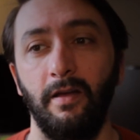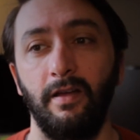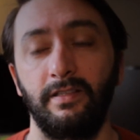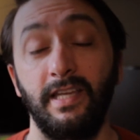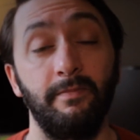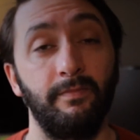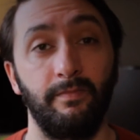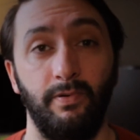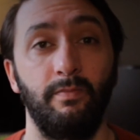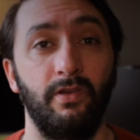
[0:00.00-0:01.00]

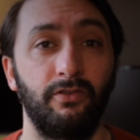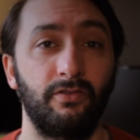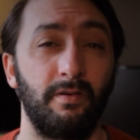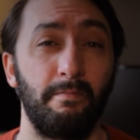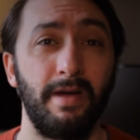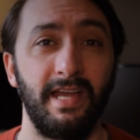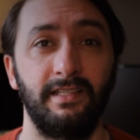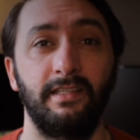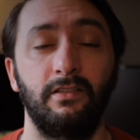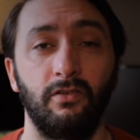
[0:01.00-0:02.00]
Tim put me onto an
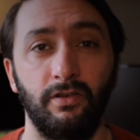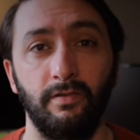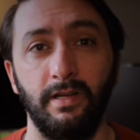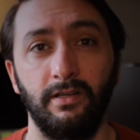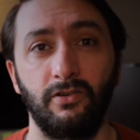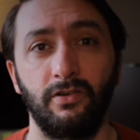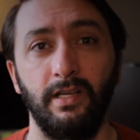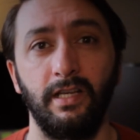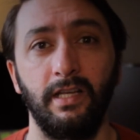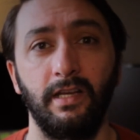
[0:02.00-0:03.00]
amazing
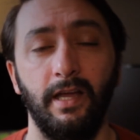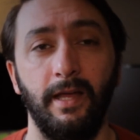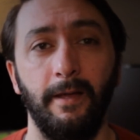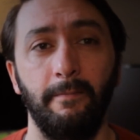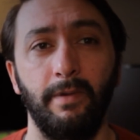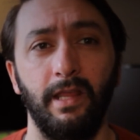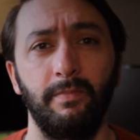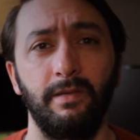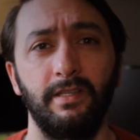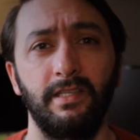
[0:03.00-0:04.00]
documentary by
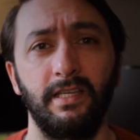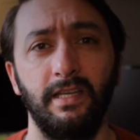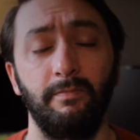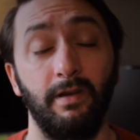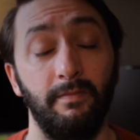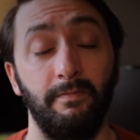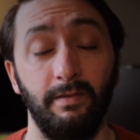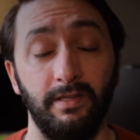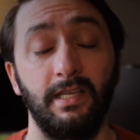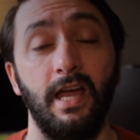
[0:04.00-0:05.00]
the
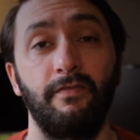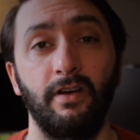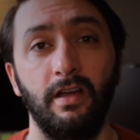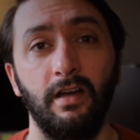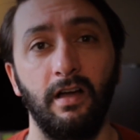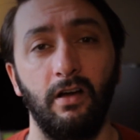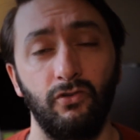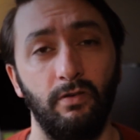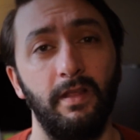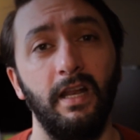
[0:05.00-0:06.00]
BBC Africa. I'll
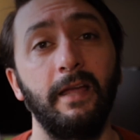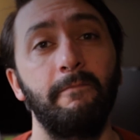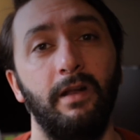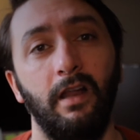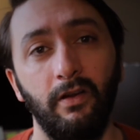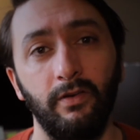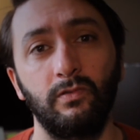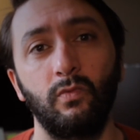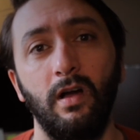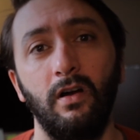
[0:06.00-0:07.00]
drop the link below
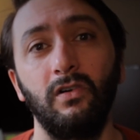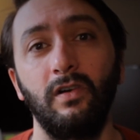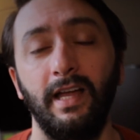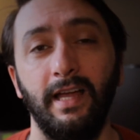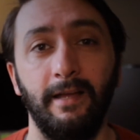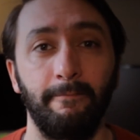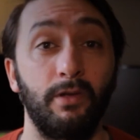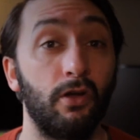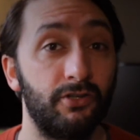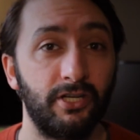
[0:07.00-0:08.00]
as well.
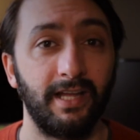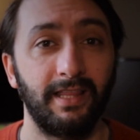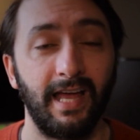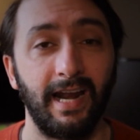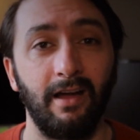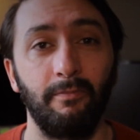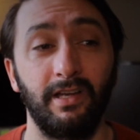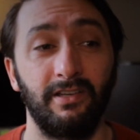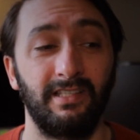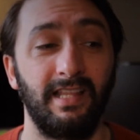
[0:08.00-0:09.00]
Go and check that out,
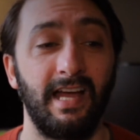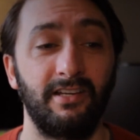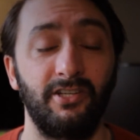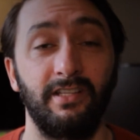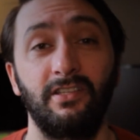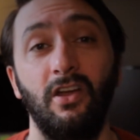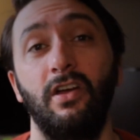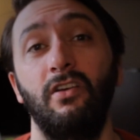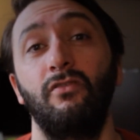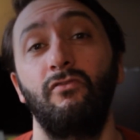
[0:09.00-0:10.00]
because that shit's
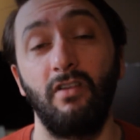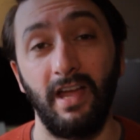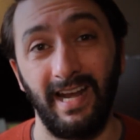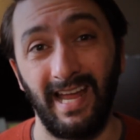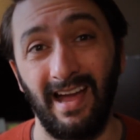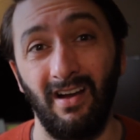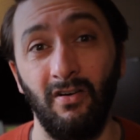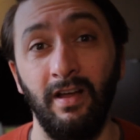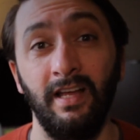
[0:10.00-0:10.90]
going on right now.